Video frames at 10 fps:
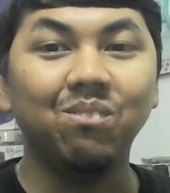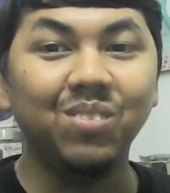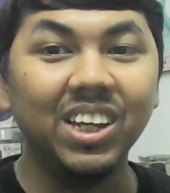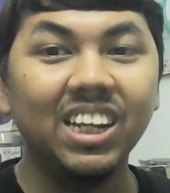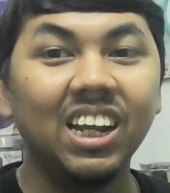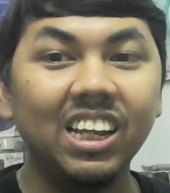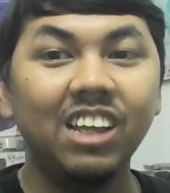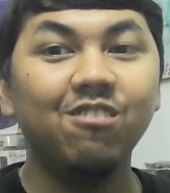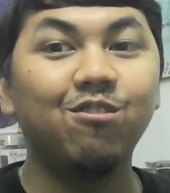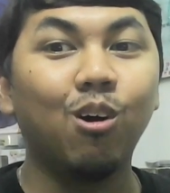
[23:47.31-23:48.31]
Media
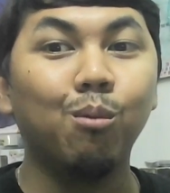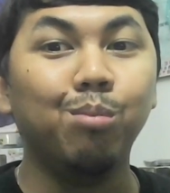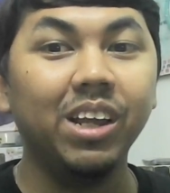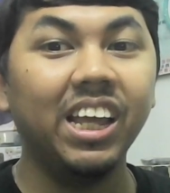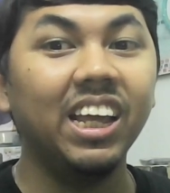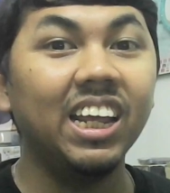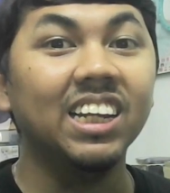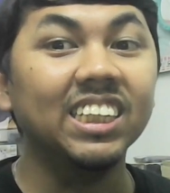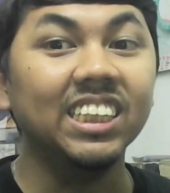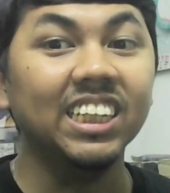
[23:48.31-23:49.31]
Link for bringing in
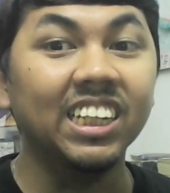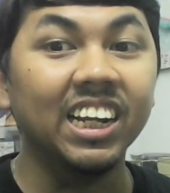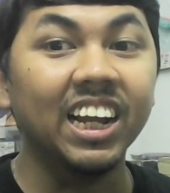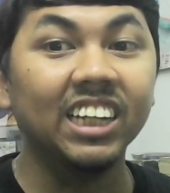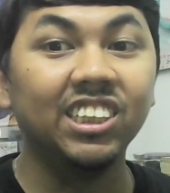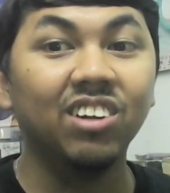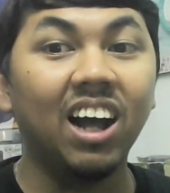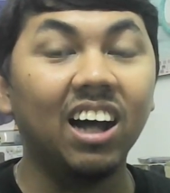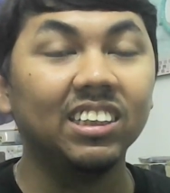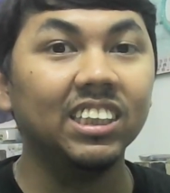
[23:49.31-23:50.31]
this international
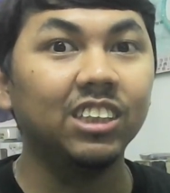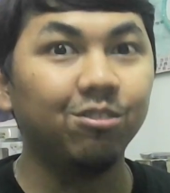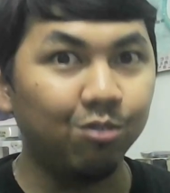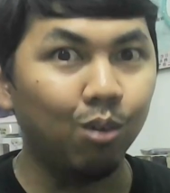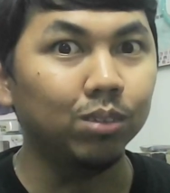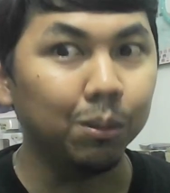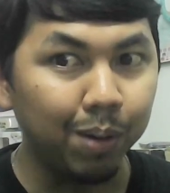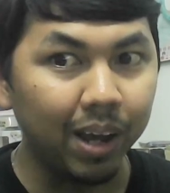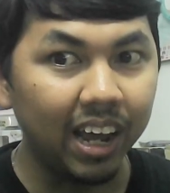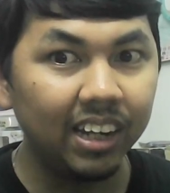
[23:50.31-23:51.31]
artist from
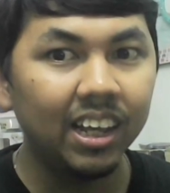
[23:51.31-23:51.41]
Japan,